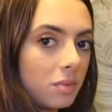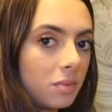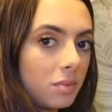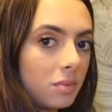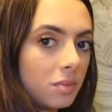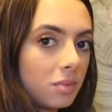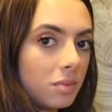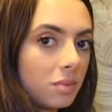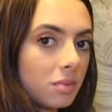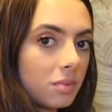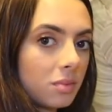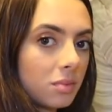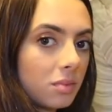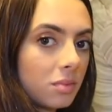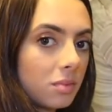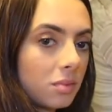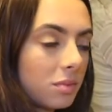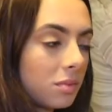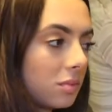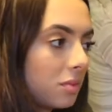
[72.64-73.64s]

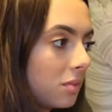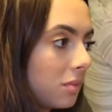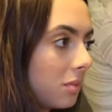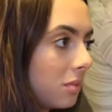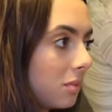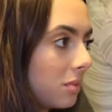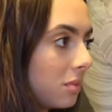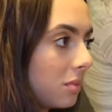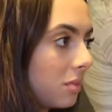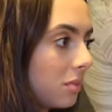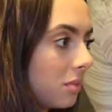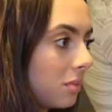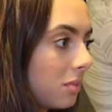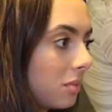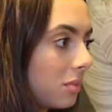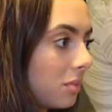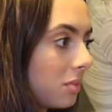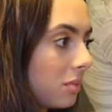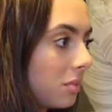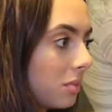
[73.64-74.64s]

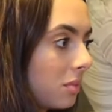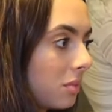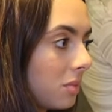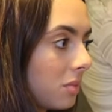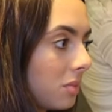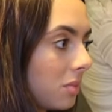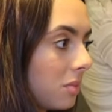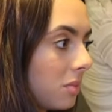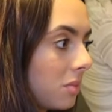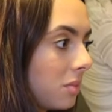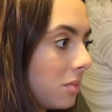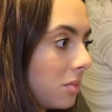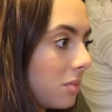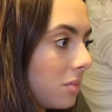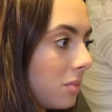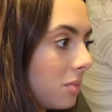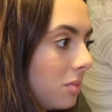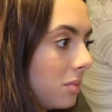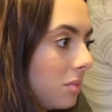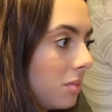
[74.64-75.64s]

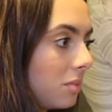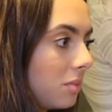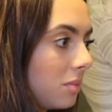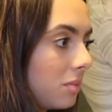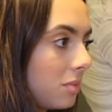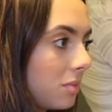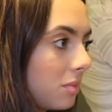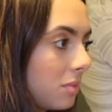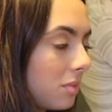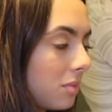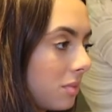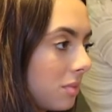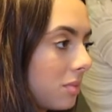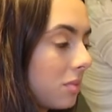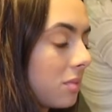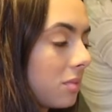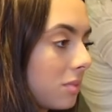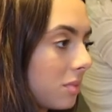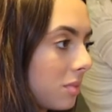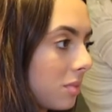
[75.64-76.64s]

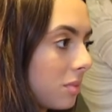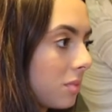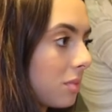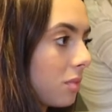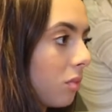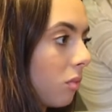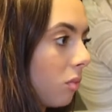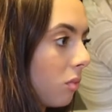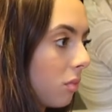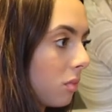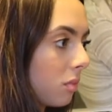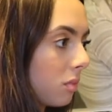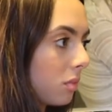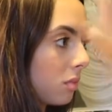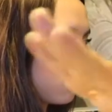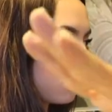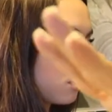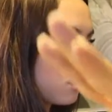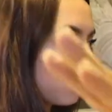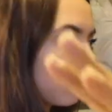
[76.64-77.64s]

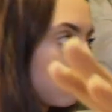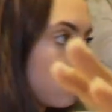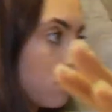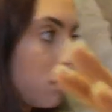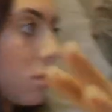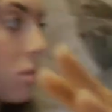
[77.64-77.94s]
[no speech]